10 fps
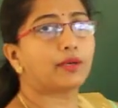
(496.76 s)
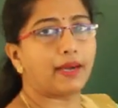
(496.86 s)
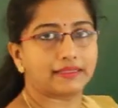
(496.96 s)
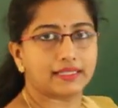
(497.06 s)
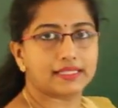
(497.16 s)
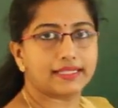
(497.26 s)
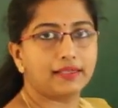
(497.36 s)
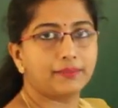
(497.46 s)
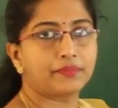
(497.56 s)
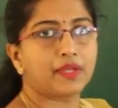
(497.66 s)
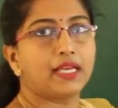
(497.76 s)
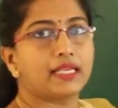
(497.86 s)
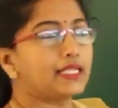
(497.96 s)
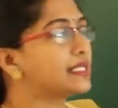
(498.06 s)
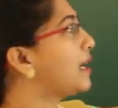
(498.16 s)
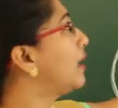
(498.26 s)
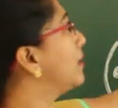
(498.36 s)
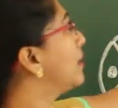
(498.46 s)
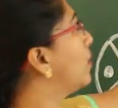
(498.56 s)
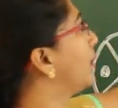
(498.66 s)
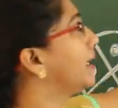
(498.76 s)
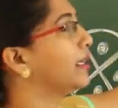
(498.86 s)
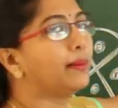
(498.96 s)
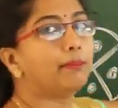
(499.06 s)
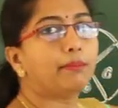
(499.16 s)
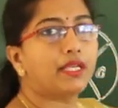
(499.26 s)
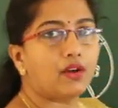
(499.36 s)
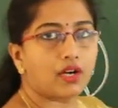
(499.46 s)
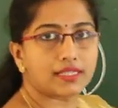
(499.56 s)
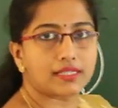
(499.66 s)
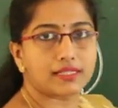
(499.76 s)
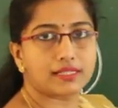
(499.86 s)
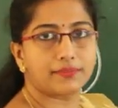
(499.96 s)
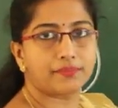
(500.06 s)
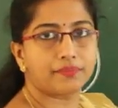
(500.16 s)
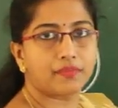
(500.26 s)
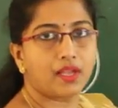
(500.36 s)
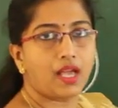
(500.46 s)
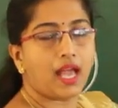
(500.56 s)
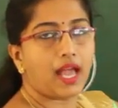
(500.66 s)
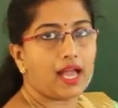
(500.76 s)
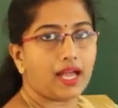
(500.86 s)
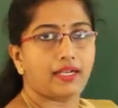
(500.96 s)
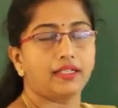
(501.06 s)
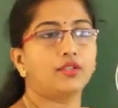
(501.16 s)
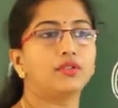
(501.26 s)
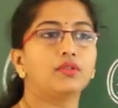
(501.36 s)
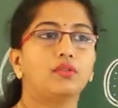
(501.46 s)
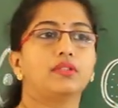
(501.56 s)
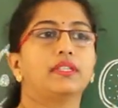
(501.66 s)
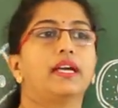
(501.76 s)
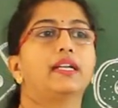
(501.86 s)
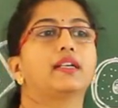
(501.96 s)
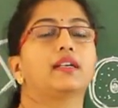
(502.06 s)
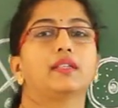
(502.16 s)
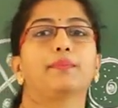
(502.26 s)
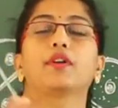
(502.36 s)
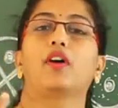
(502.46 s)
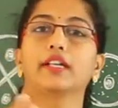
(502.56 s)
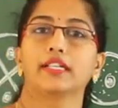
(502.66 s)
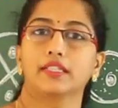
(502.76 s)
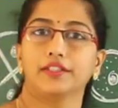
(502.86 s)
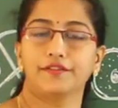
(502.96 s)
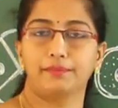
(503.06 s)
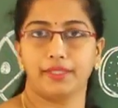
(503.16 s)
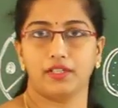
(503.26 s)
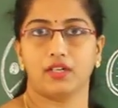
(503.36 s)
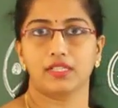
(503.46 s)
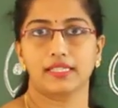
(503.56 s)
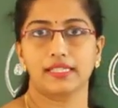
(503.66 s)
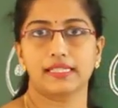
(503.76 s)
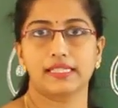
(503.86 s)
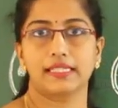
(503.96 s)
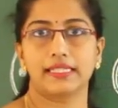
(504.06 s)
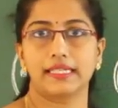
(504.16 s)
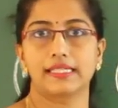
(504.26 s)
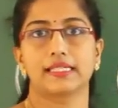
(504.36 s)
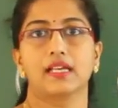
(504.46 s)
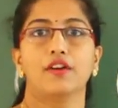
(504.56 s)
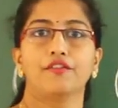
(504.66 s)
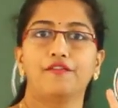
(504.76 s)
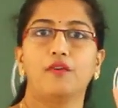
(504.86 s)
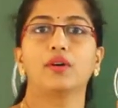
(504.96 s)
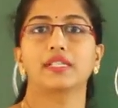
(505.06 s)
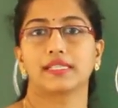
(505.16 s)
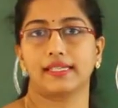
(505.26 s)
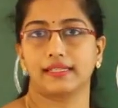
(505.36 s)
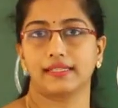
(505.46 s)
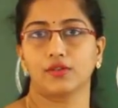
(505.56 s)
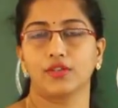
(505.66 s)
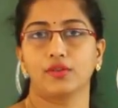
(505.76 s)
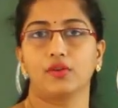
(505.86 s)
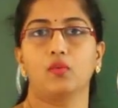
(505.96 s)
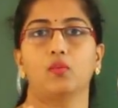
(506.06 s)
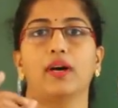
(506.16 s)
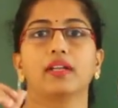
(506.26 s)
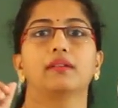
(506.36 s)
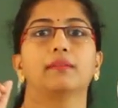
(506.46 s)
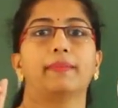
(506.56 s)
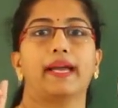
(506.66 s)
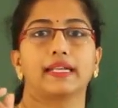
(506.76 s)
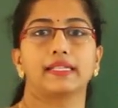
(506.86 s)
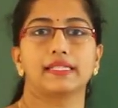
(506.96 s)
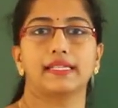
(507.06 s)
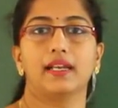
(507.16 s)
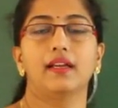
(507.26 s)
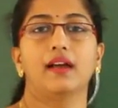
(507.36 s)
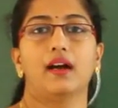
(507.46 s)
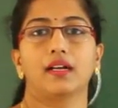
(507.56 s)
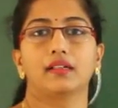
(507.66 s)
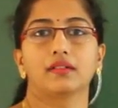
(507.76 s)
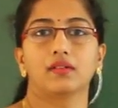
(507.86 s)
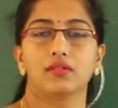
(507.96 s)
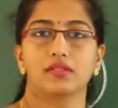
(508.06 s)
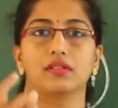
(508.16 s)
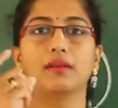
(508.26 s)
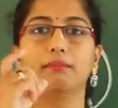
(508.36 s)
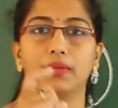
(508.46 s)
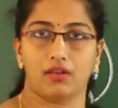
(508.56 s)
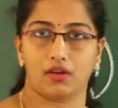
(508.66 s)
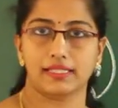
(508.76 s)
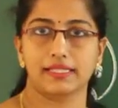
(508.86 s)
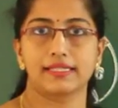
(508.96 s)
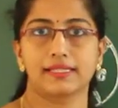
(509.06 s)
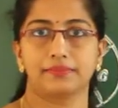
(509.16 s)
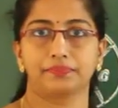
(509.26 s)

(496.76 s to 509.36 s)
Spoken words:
mother cell is undergoing meiosis. And you know that the product of meiosis is 4 cells. So you know one parent cell undergoes meiosis,